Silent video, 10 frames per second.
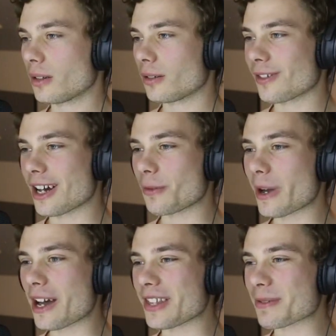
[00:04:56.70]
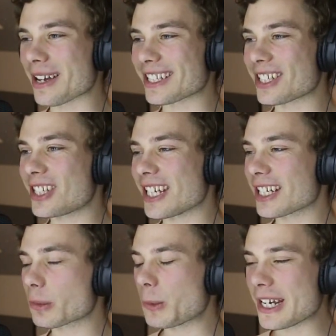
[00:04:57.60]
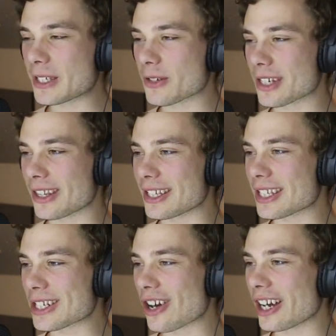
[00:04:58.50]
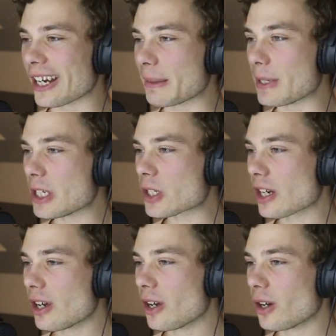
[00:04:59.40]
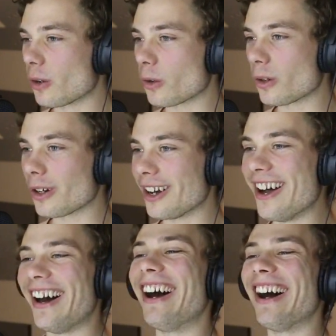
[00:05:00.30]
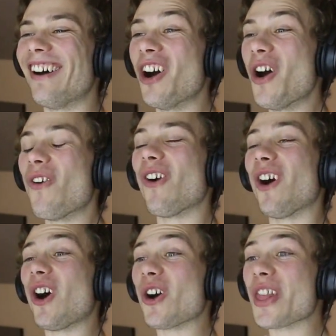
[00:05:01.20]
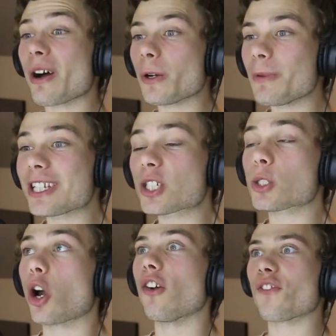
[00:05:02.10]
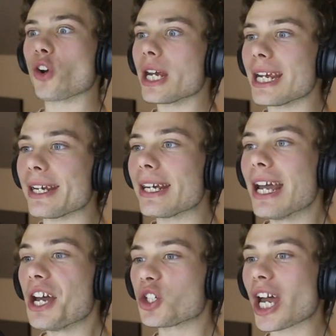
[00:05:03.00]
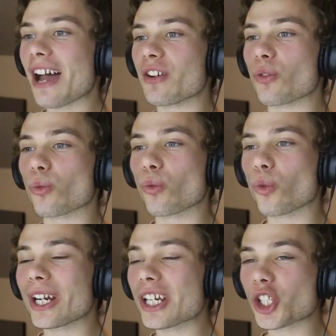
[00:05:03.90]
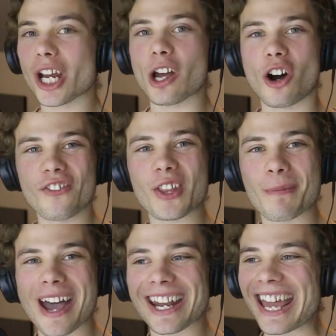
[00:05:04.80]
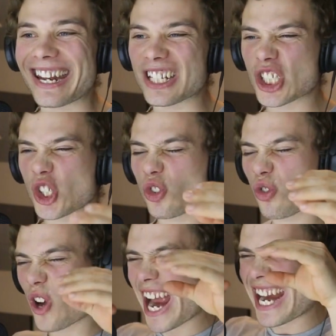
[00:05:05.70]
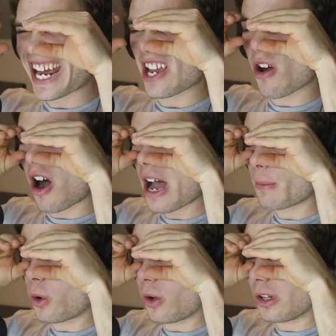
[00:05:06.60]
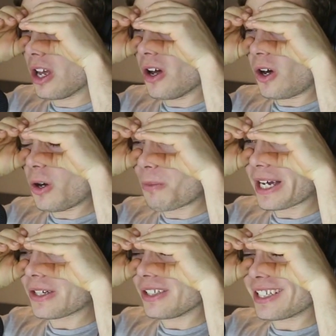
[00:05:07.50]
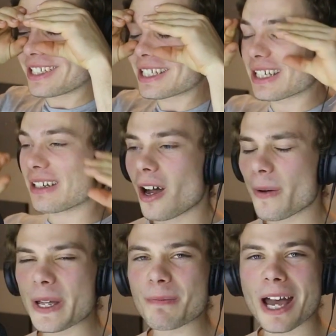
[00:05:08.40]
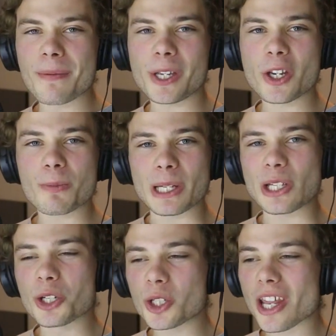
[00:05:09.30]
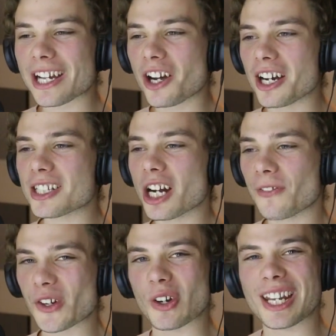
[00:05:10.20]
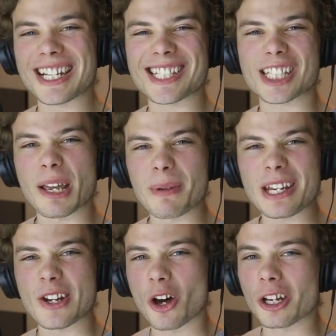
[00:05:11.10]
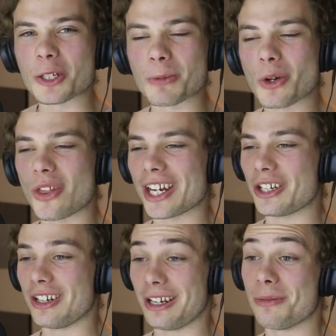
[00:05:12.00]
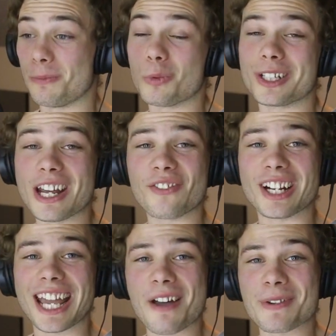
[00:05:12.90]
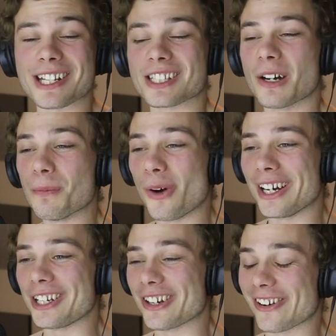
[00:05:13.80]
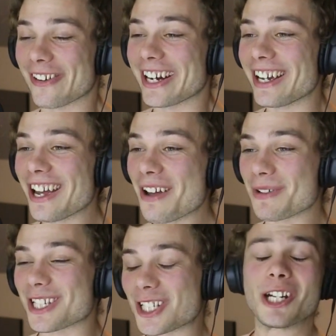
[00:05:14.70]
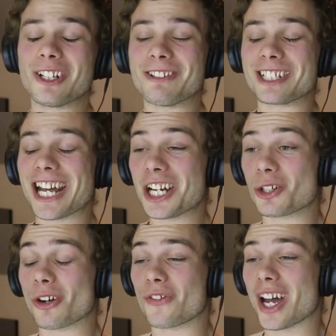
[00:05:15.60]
Alright, wow, there's about 6 pixels in this entire image. Oh, whoa, that would be so freaky to it ricochet off the bat and straight at your eyeball. Oh my goodness. I mean, maybe you'd be used to that kind of stuff, or at least semi-knowledgeable that you would definitely happen at some point in your career, but still, it would catch you off